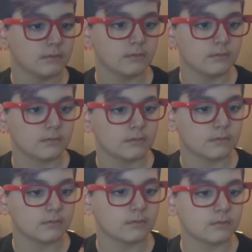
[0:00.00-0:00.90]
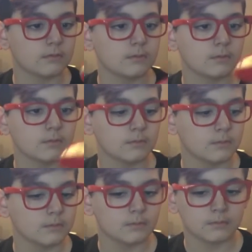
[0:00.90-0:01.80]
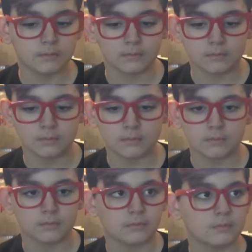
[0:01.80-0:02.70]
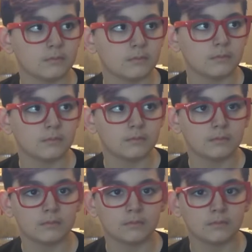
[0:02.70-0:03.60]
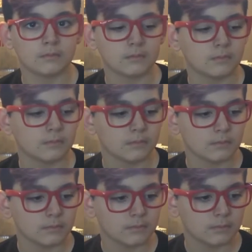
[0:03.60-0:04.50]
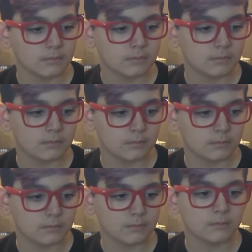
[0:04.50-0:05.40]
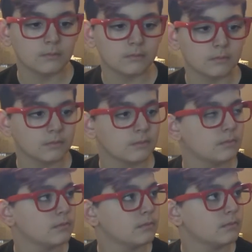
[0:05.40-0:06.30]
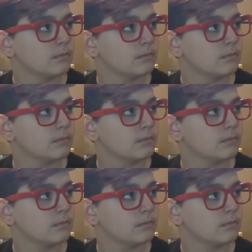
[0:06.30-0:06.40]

(silent)